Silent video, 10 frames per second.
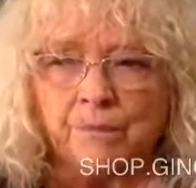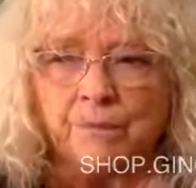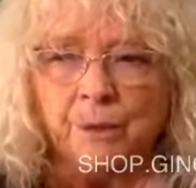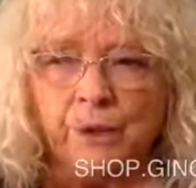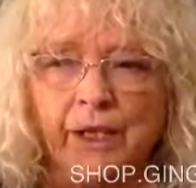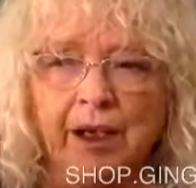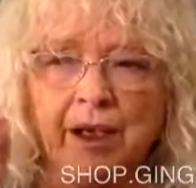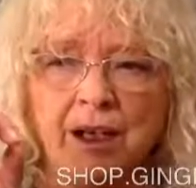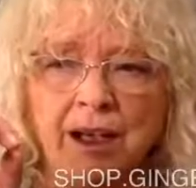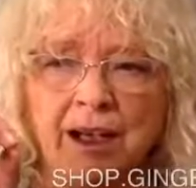putting it
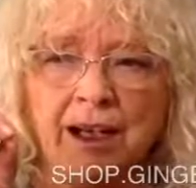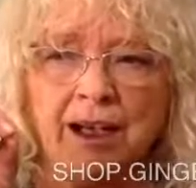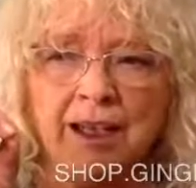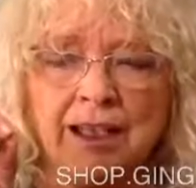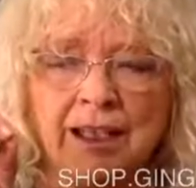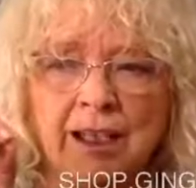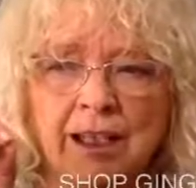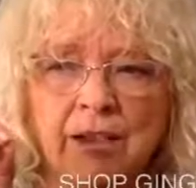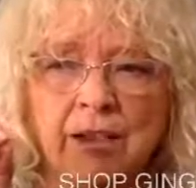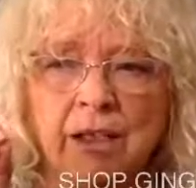in, and he suddenly
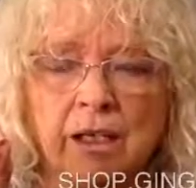goes,